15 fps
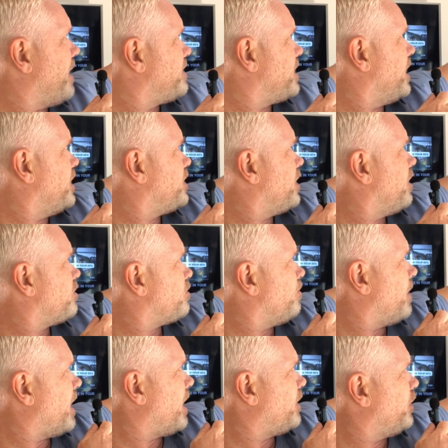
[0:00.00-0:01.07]
t-shirts
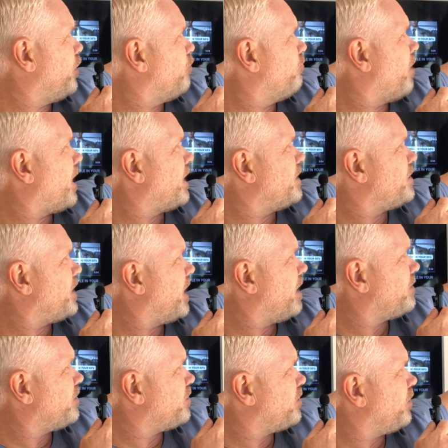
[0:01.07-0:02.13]
from their new range
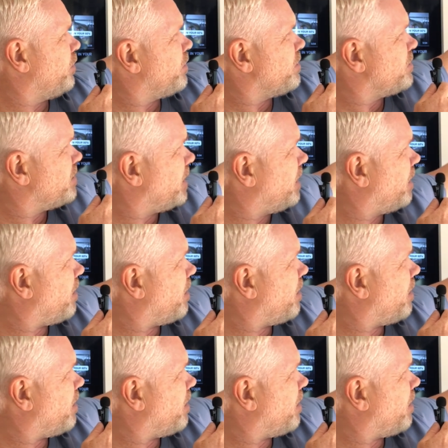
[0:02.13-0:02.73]
here, just so you can see the